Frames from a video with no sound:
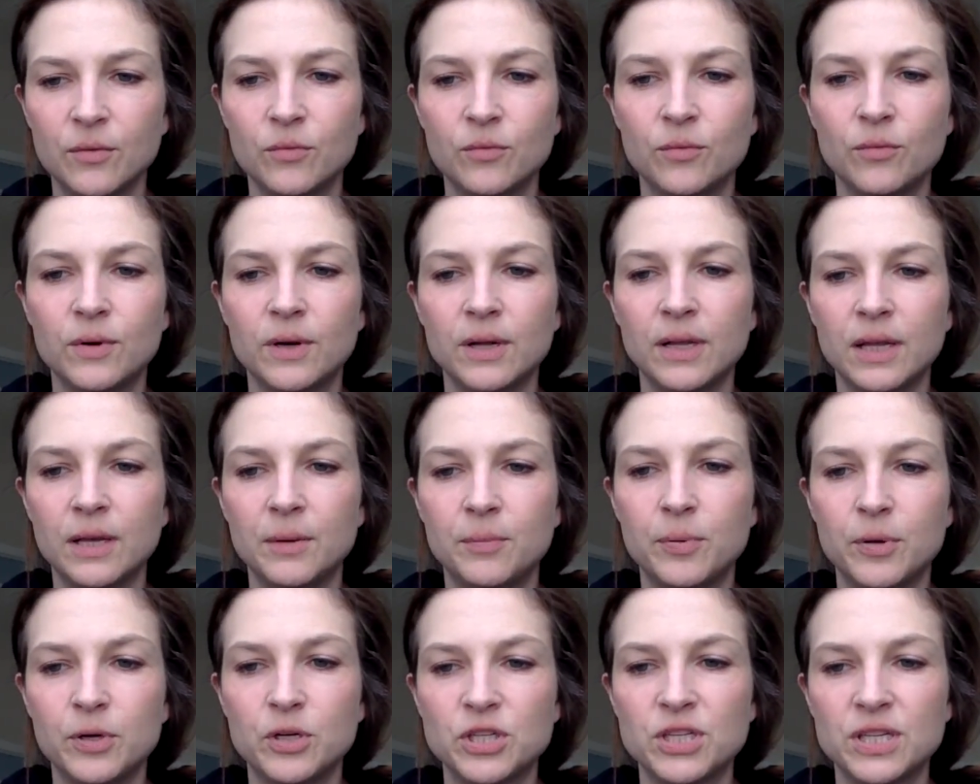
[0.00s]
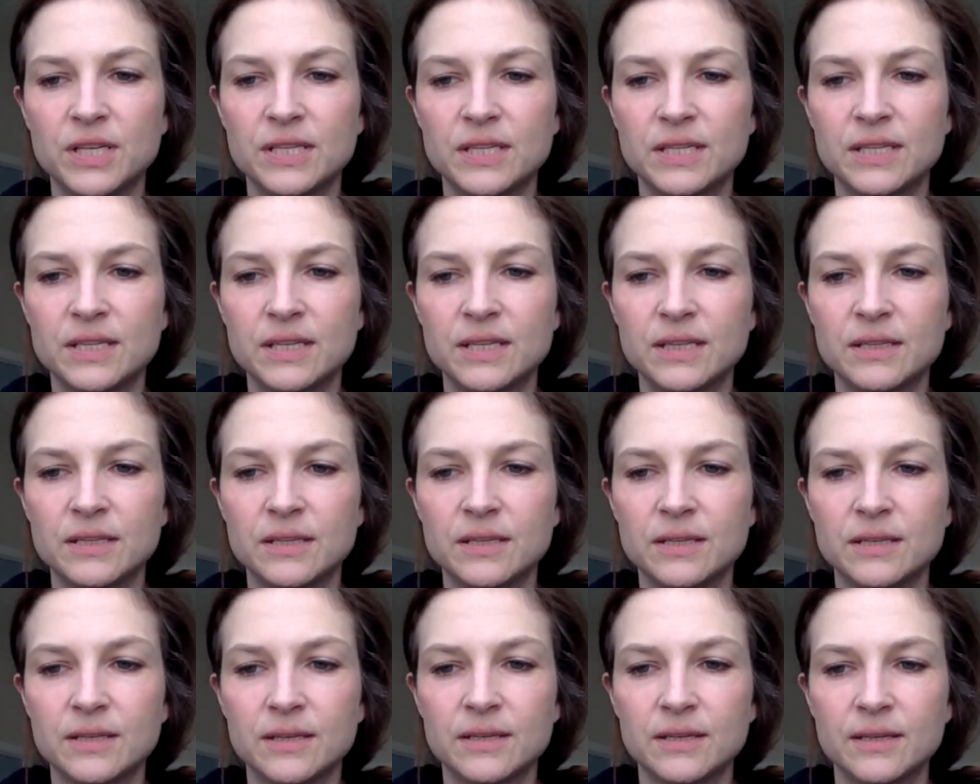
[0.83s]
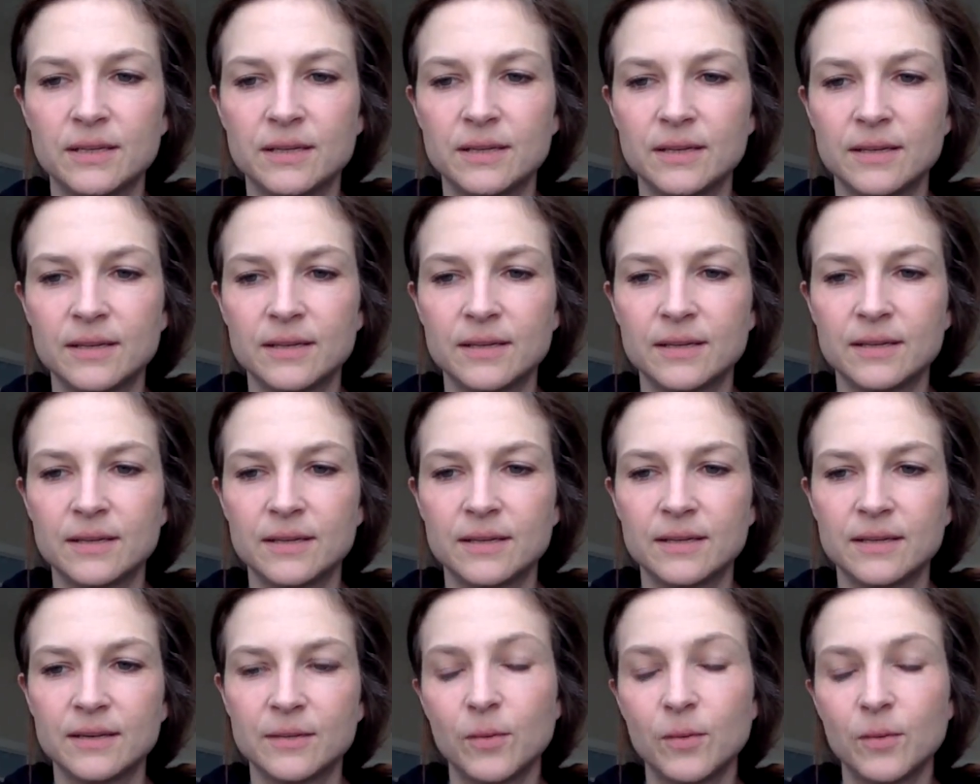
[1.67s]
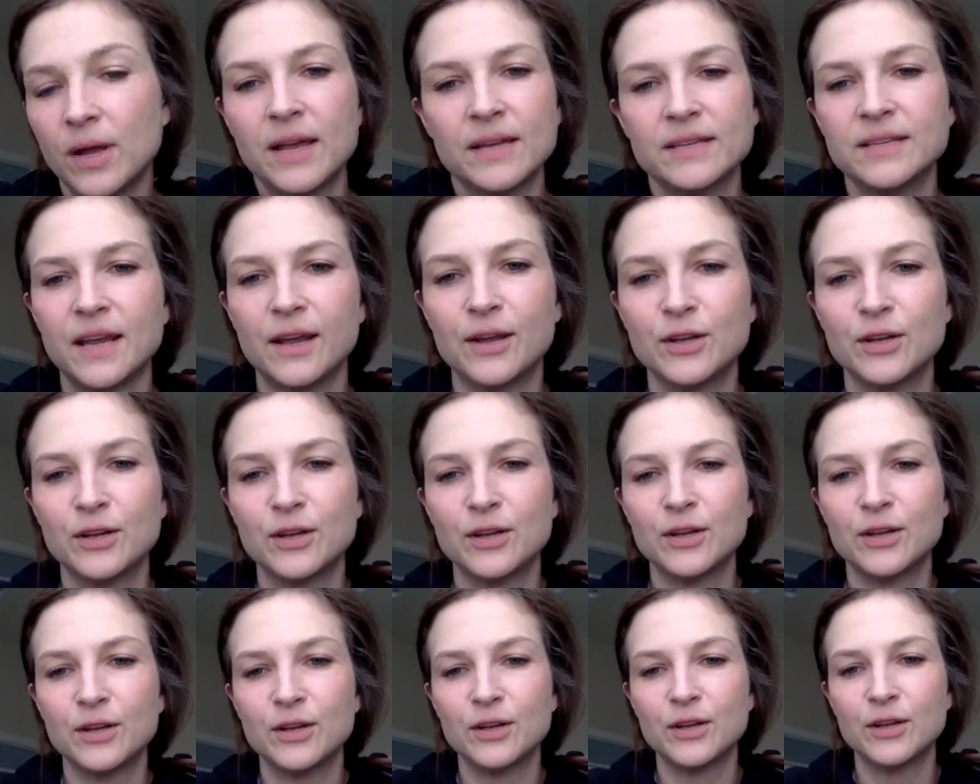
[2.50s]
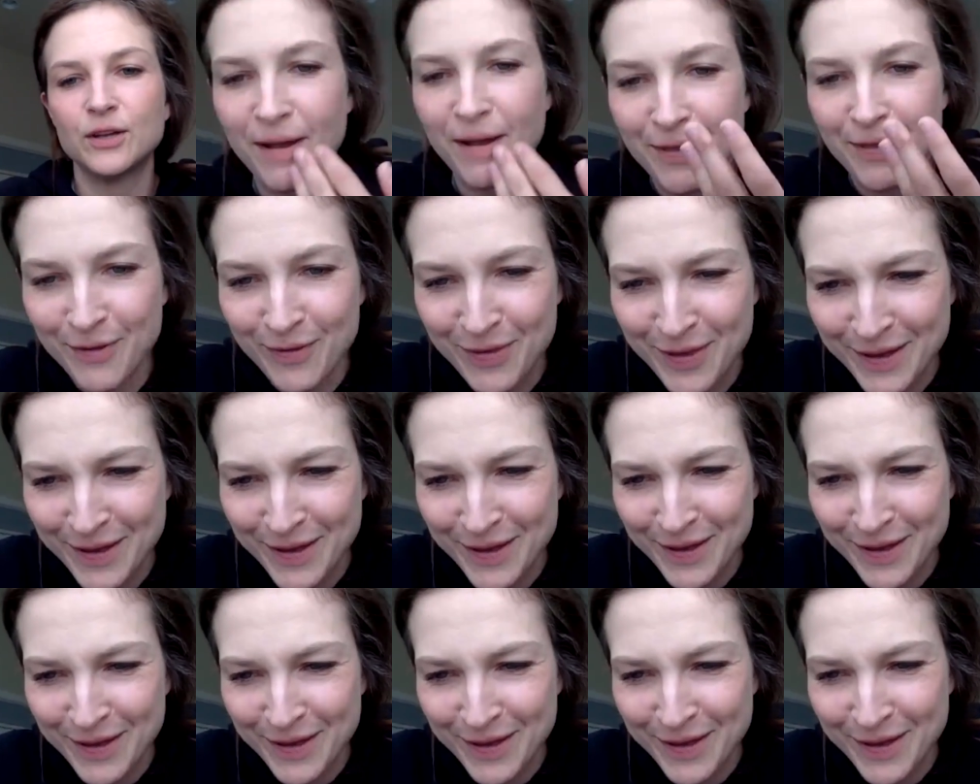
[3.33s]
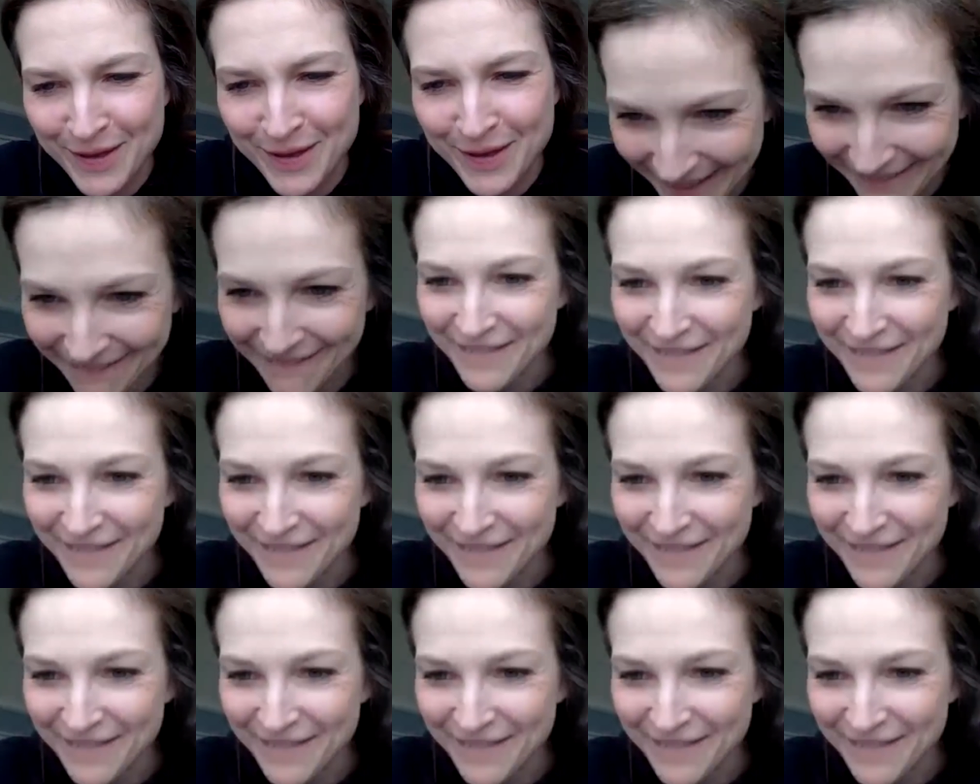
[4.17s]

really pushes. Well, I guess I could just say it rather than typing it.